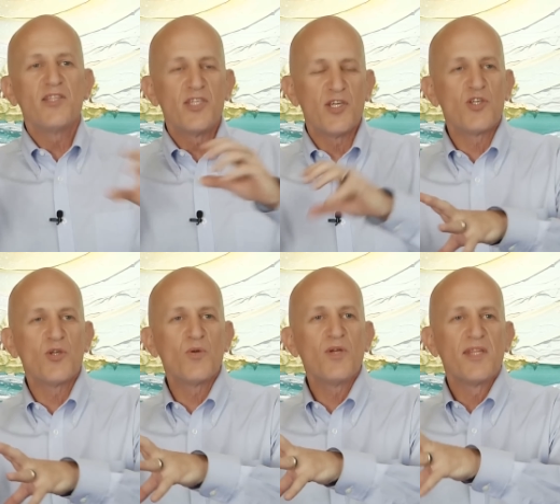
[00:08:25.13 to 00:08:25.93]
the
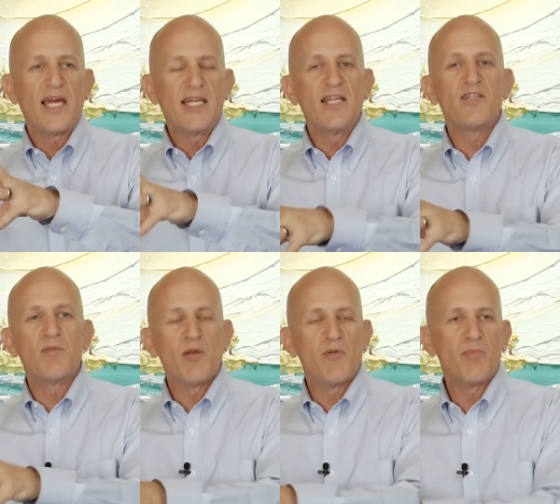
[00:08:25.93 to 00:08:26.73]
tissue that needed to
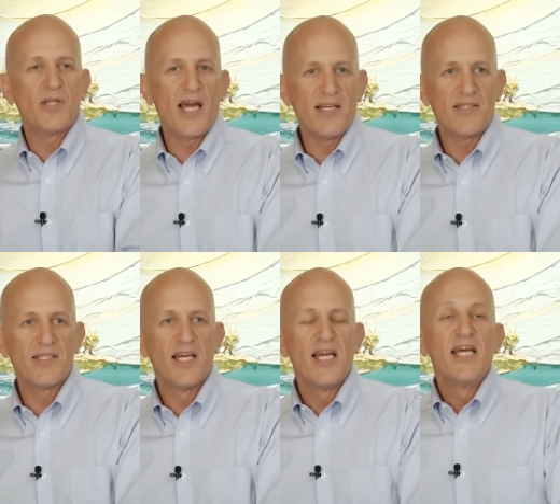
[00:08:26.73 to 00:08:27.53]
be replaced.